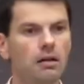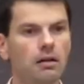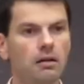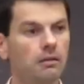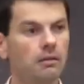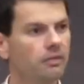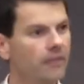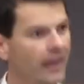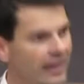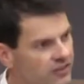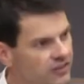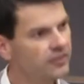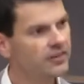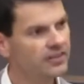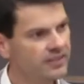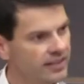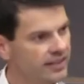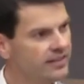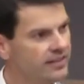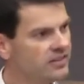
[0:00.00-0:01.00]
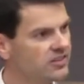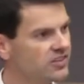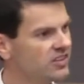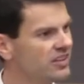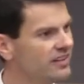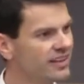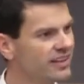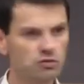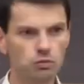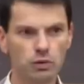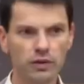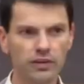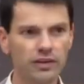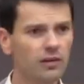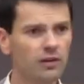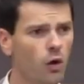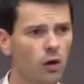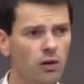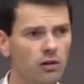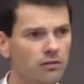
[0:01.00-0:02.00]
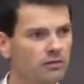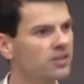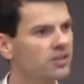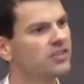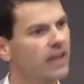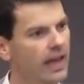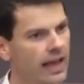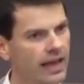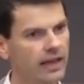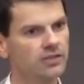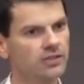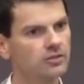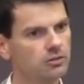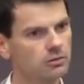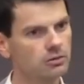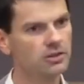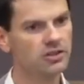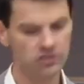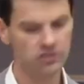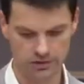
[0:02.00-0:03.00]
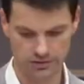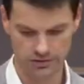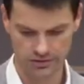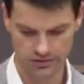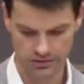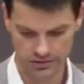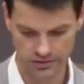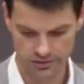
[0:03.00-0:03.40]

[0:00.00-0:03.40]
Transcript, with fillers: That's the tendency that's within all of us as Christians.